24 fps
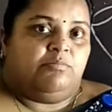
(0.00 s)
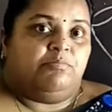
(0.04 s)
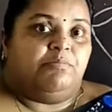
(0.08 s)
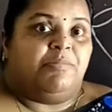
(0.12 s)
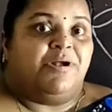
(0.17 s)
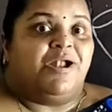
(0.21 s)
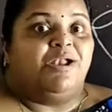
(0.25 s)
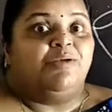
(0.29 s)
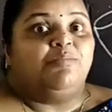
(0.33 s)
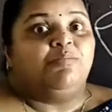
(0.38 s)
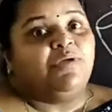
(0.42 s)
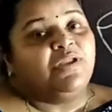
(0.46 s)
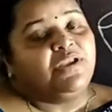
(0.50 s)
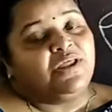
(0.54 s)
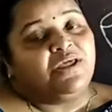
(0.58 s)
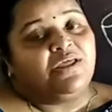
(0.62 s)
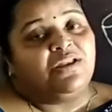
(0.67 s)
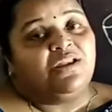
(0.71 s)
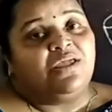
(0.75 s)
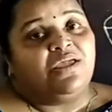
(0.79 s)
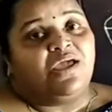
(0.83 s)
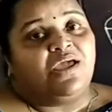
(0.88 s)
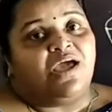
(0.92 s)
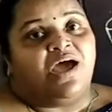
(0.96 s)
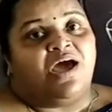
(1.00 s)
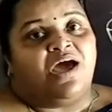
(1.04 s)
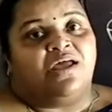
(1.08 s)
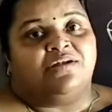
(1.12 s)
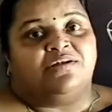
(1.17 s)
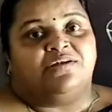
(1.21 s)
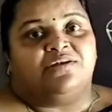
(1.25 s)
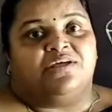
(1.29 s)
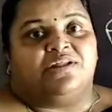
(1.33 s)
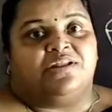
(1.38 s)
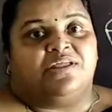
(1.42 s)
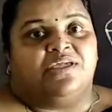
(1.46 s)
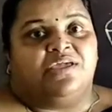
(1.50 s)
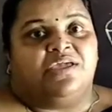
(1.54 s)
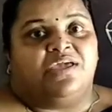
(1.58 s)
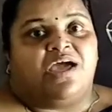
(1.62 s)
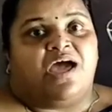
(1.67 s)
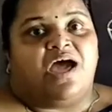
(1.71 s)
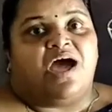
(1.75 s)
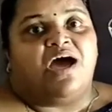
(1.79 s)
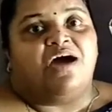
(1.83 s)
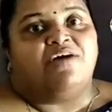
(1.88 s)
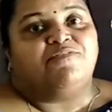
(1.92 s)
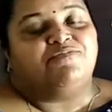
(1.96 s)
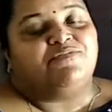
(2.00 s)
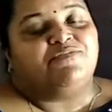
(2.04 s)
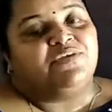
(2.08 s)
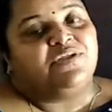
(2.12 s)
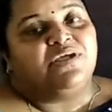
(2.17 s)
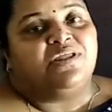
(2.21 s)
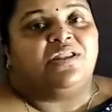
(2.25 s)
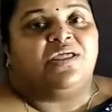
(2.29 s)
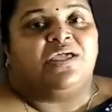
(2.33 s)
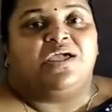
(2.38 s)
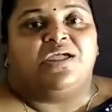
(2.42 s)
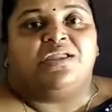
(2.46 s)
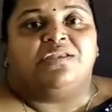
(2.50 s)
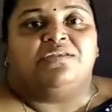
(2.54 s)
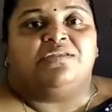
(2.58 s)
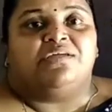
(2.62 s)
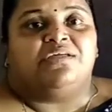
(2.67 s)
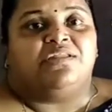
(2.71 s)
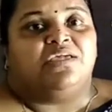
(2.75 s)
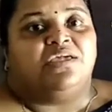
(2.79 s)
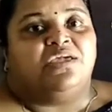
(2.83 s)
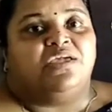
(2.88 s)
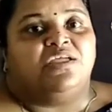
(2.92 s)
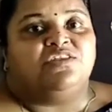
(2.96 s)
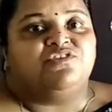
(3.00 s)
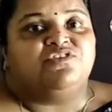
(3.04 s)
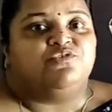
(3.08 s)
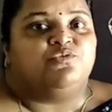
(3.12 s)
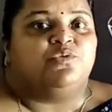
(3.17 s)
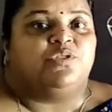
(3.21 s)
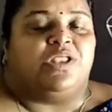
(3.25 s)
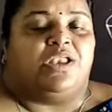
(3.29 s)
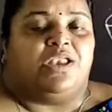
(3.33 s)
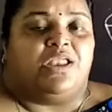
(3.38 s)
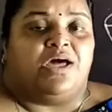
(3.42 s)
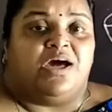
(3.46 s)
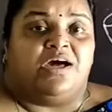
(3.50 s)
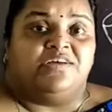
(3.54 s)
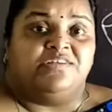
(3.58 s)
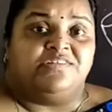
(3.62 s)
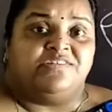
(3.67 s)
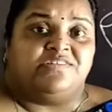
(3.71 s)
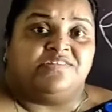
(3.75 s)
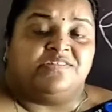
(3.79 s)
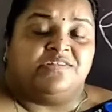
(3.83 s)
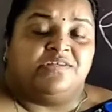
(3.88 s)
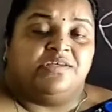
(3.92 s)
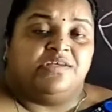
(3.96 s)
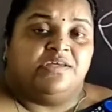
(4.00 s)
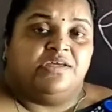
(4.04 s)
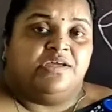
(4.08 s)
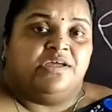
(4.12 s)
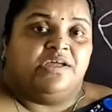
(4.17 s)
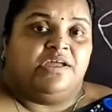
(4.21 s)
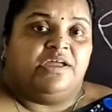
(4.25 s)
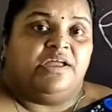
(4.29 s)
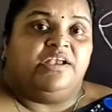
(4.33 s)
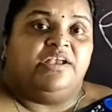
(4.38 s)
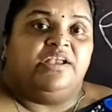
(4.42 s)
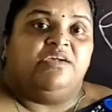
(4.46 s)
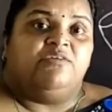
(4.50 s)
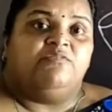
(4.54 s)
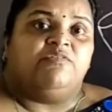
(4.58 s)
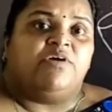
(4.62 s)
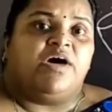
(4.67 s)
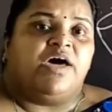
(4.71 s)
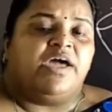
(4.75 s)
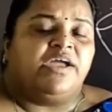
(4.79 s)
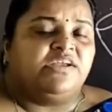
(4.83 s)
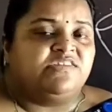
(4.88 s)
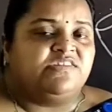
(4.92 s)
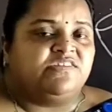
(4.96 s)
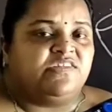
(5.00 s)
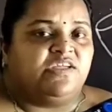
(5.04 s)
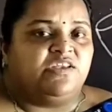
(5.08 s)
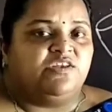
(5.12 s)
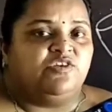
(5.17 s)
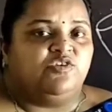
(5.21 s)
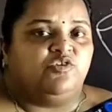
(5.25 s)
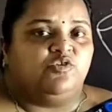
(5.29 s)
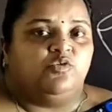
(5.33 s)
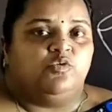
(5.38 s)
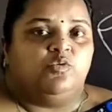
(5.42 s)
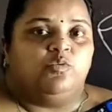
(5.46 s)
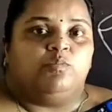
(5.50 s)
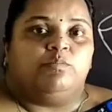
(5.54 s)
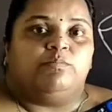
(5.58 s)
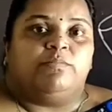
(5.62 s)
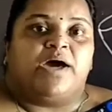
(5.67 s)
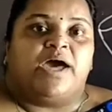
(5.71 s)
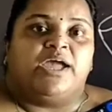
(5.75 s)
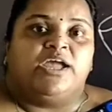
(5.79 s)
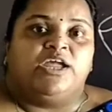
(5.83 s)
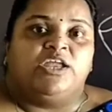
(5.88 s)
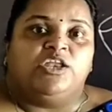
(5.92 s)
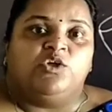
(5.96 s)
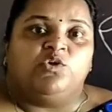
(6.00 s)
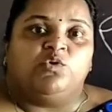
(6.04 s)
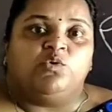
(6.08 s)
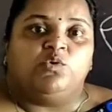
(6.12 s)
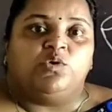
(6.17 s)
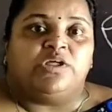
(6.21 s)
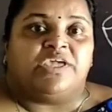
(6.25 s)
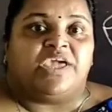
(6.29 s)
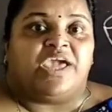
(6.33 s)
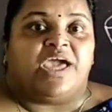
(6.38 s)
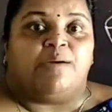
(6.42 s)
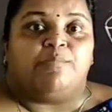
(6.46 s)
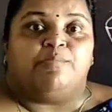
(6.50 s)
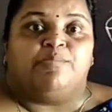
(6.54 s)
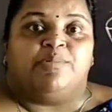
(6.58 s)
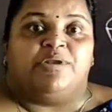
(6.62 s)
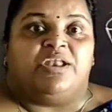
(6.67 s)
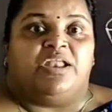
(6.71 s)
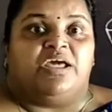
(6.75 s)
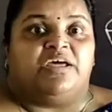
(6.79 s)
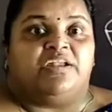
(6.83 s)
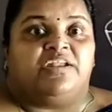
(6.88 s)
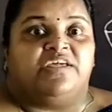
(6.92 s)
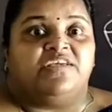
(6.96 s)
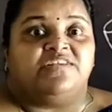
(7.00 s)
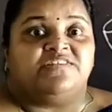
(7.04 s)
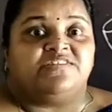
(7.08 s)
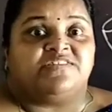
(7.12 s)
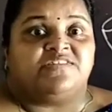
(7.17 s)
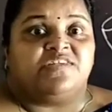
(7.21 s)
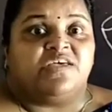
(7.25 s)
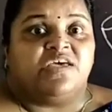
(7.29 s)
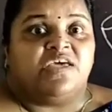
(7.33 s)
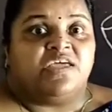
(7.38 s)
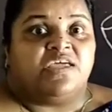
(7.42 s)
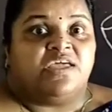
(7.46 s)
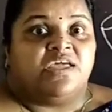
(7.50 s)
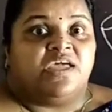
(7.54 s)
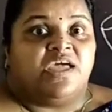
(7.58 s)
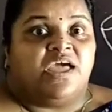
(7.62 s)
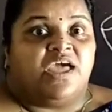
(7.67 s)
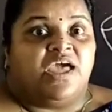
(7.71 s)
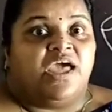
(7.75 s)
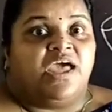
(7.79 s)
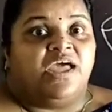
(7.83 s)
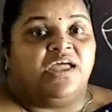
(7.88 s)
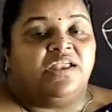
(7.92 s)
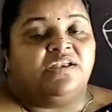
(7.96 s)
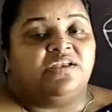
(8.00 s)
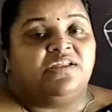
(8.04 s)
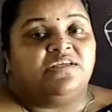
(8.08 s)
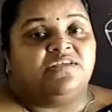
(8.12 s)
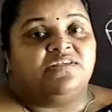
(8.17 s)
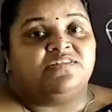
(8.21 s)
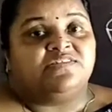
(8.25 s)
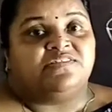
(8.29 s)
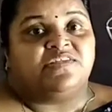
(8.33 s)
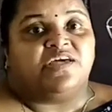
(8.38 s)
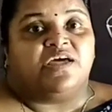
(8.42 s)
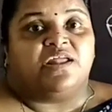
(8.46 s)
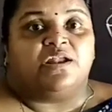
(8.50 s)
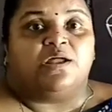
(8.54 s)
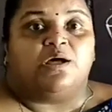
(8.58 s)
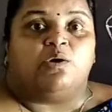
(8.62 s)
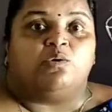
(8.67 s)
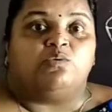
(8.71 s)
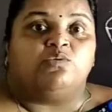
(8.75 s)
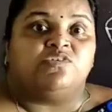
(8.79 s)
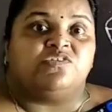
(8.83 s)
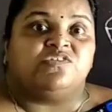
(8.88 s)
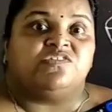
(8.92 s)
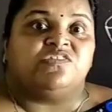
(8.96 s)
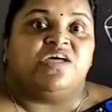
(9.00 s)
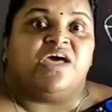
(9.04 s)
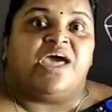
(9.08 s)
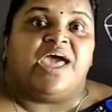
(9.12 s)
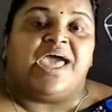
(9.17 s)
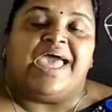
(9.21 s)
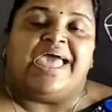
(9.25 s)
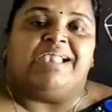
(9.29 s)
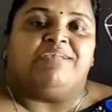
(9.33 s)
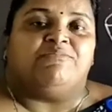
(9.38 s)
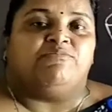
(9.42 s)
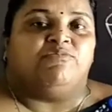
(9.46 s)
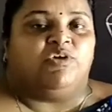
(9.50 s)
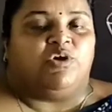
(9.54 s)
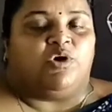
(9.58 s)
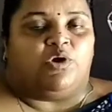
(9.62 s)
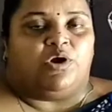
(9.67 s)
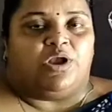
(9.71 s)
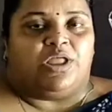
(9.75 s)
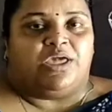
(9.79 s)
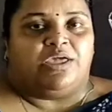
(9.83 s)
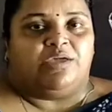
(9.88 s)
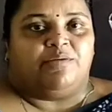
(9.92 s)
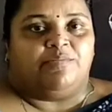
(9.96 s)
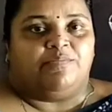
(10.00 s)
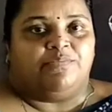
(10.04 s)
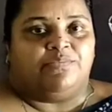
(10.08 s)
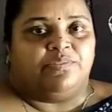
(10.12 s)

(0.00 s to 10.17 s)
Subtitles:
Pulmonary artery, after entering into the lungs, it divides into minute capillaries and surrounds the alveoli.